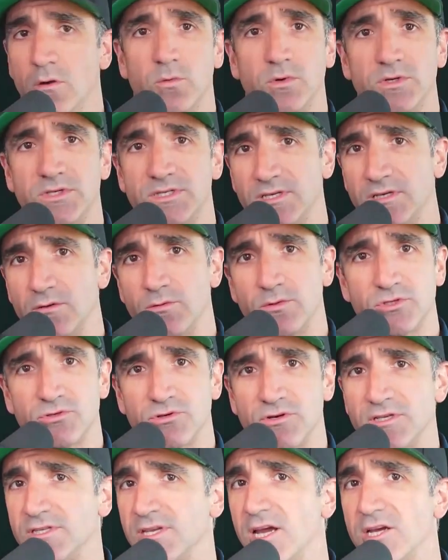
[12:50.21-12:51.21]
We see it with
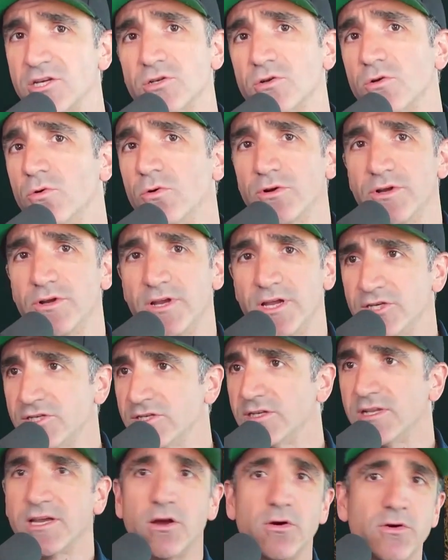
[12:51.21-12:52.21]
transaction coordination.
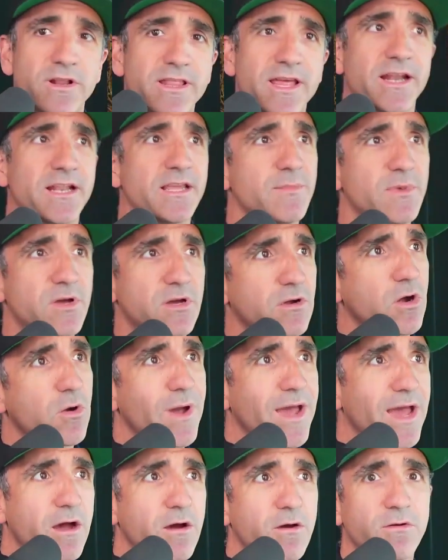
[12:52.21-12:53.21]
Like, oh, did that email go
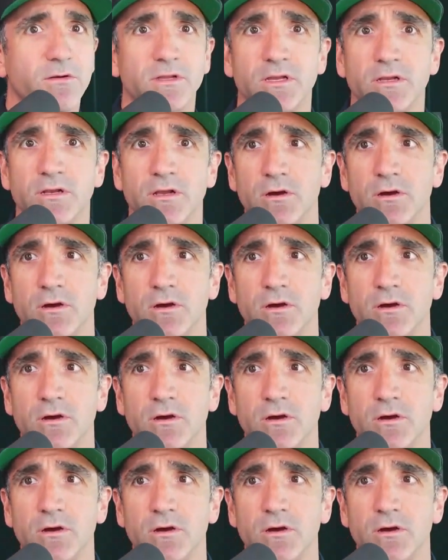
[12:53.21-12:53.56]
out?